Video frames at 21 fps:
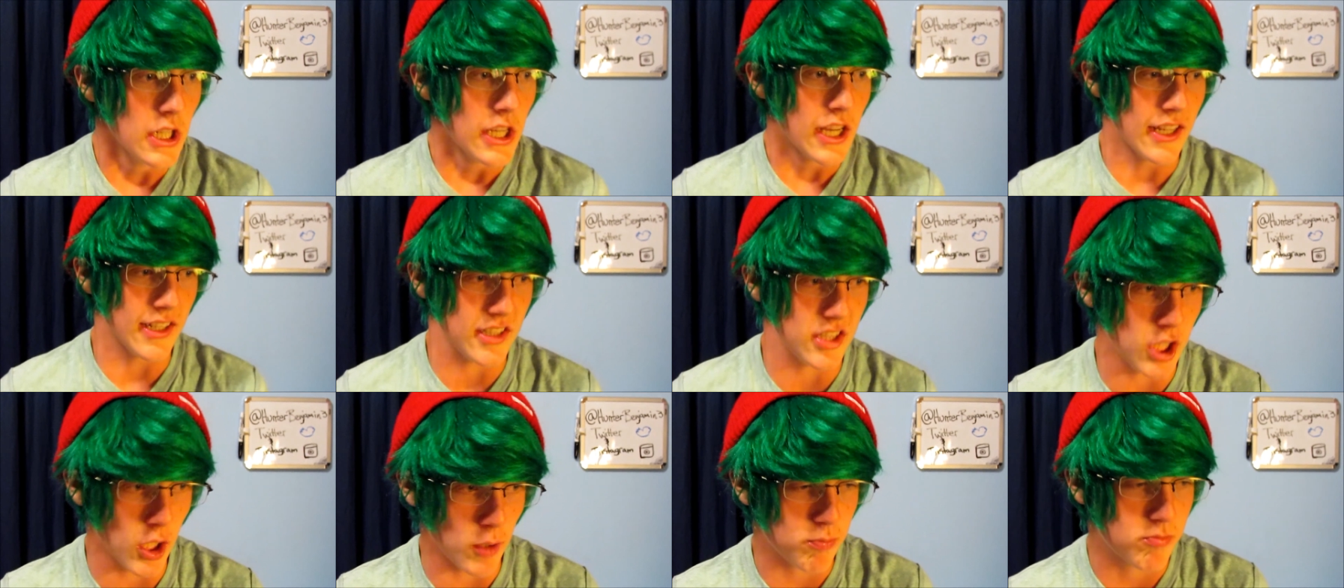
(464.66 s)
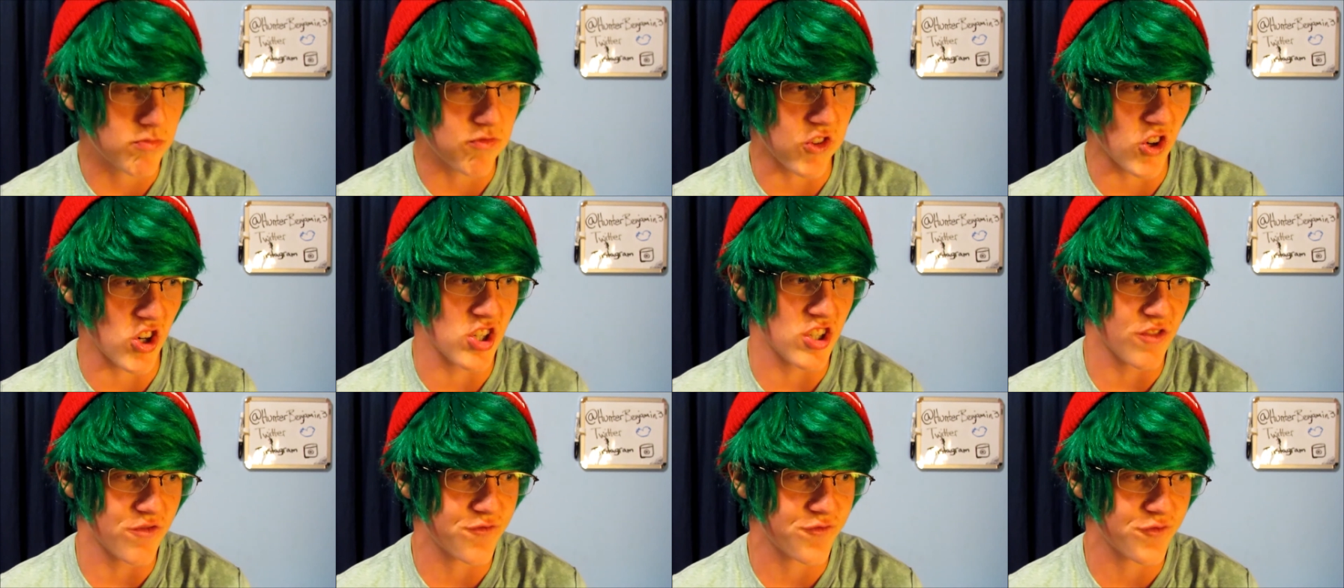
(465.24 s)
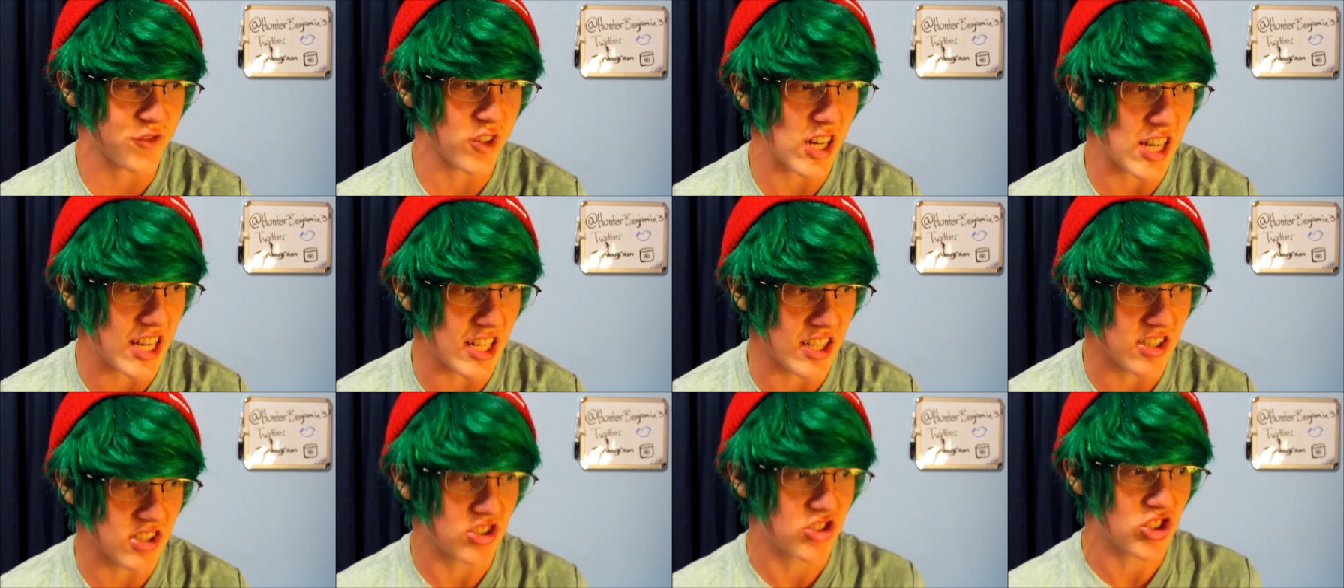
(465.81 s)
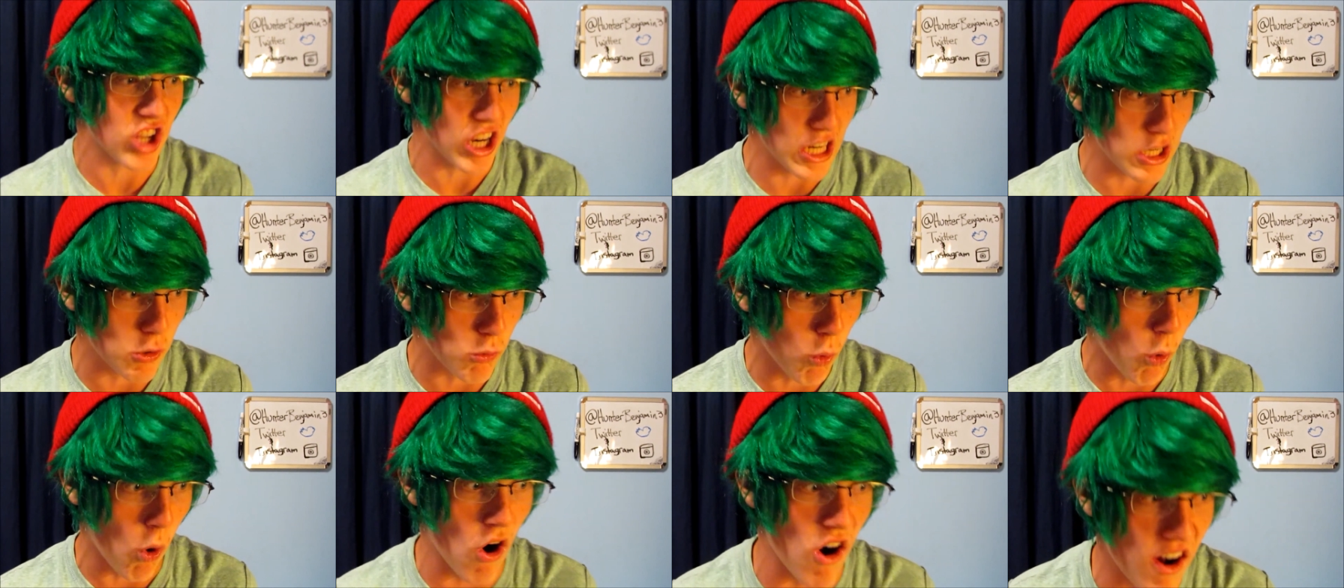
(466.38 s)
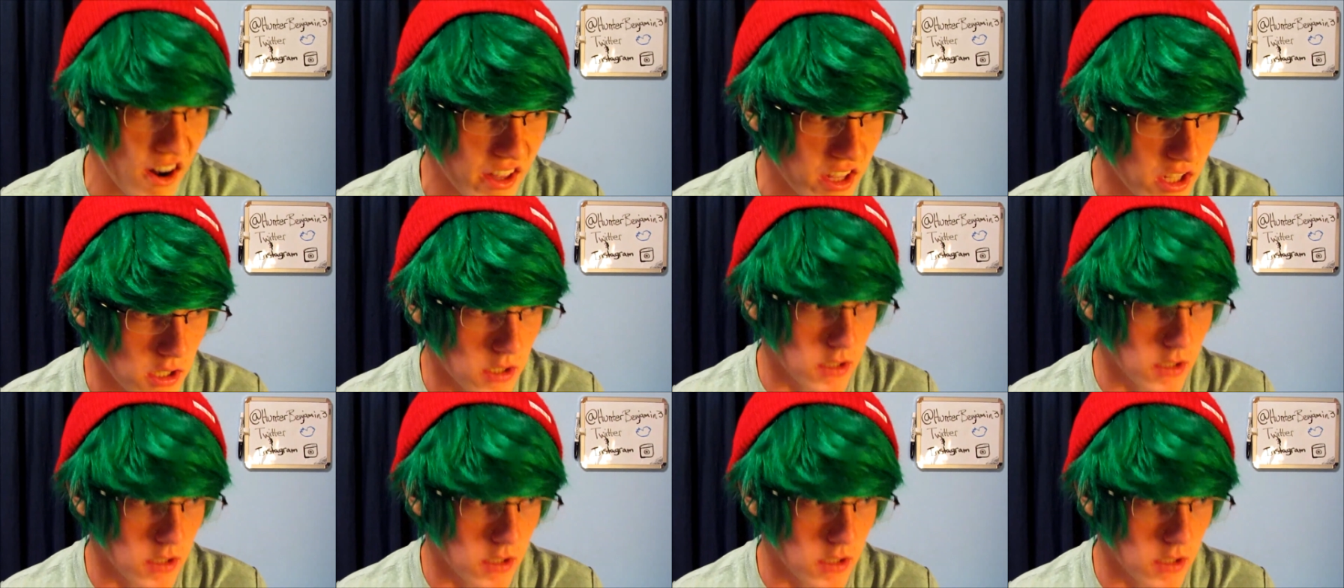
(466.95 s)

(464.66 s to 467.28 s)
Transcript: except for the freaking psych ward.